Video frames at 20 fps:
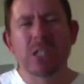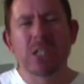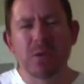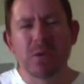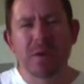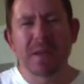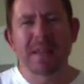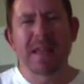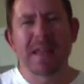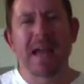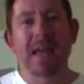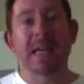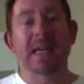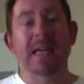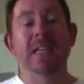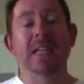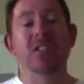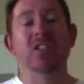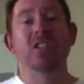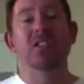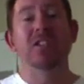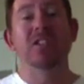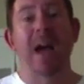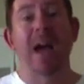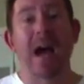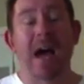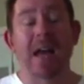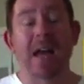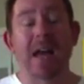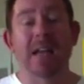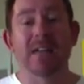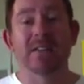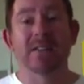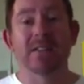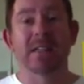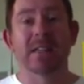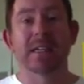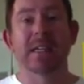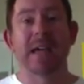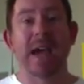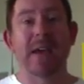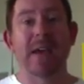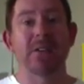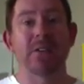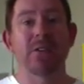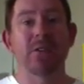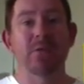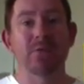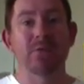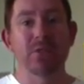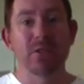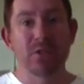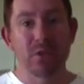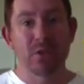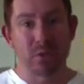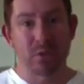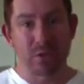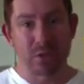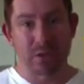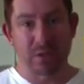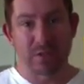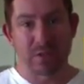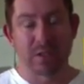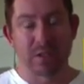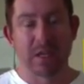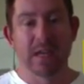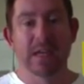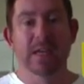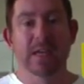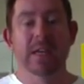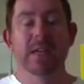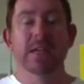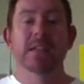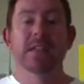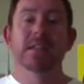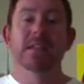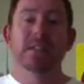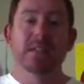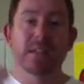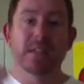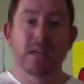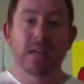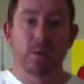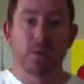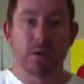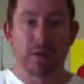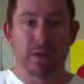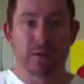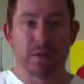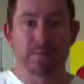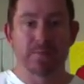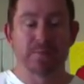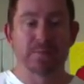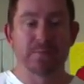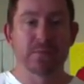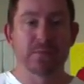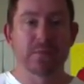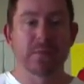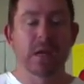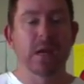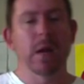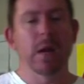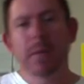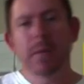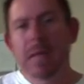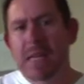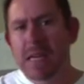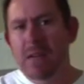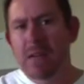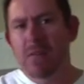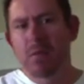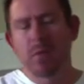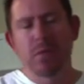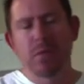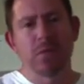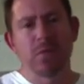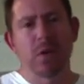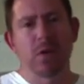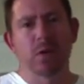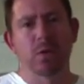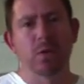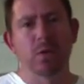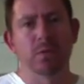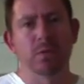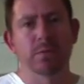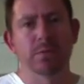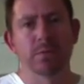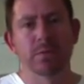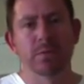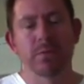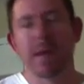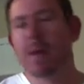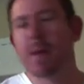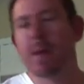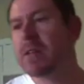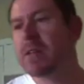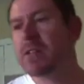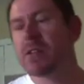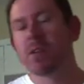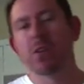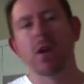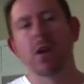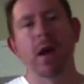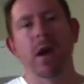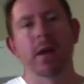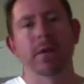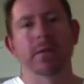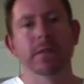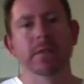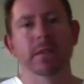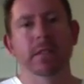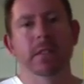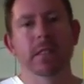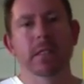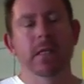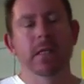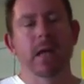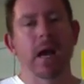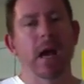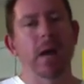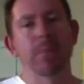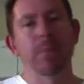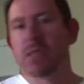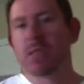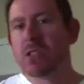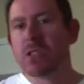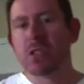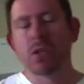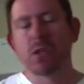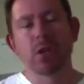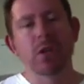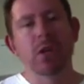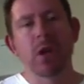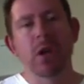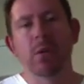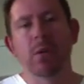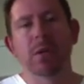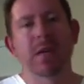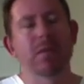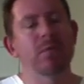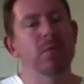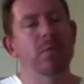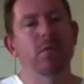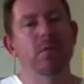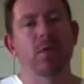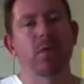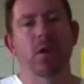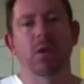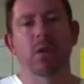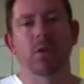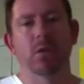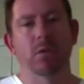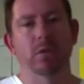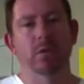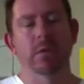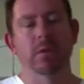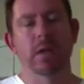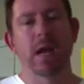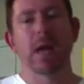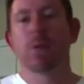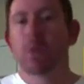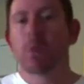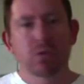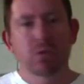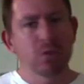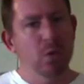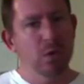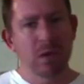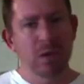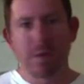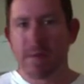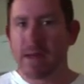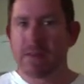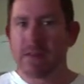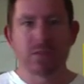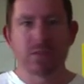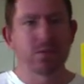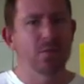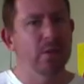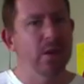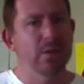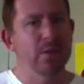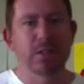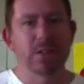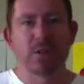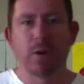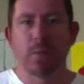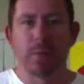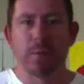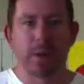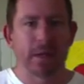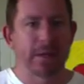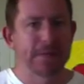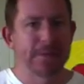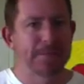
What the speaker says: doing that, he started to gather the resources to deal with it. And I'm going to give him a phone call, maybe tonight, but soon I'll give him a phone call. And we'll talk about this very topic.